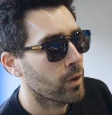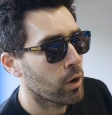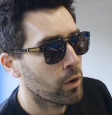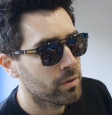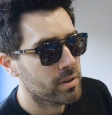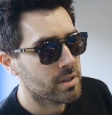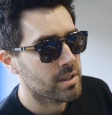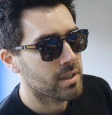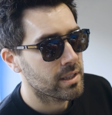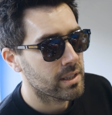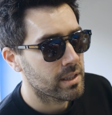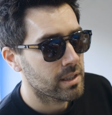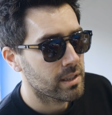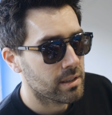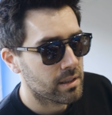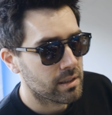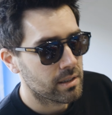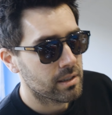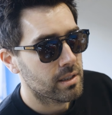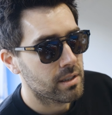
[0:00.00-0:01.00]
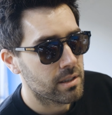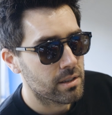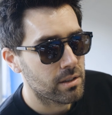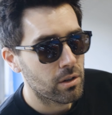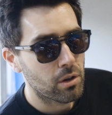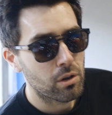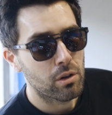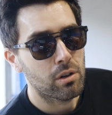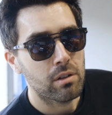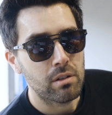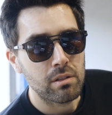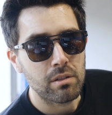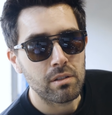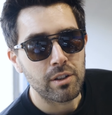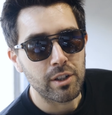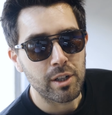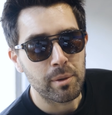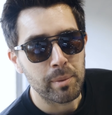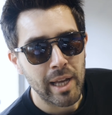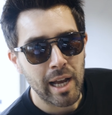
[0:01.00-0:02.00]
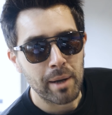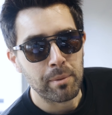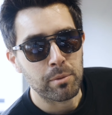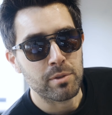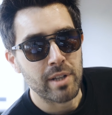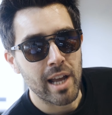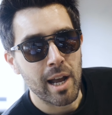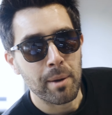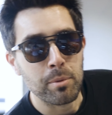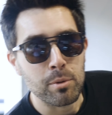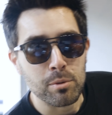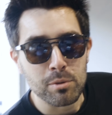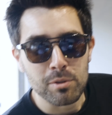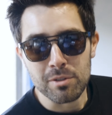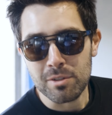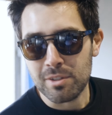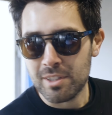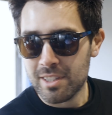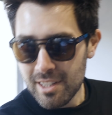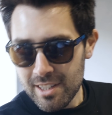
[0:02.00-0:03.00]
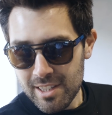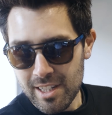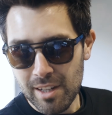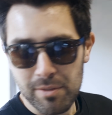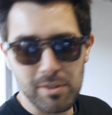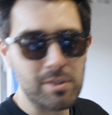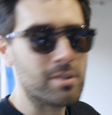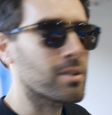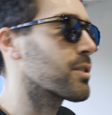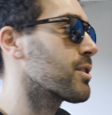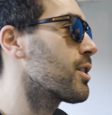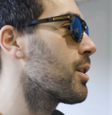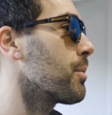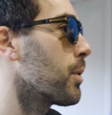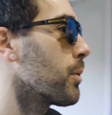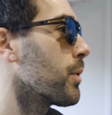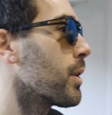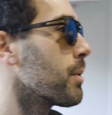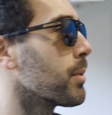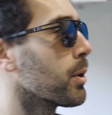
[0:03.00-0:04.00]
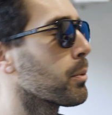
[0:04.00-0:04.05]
Obviously, it's not going to be apples to apples because it doesn't have a stock turbo on it,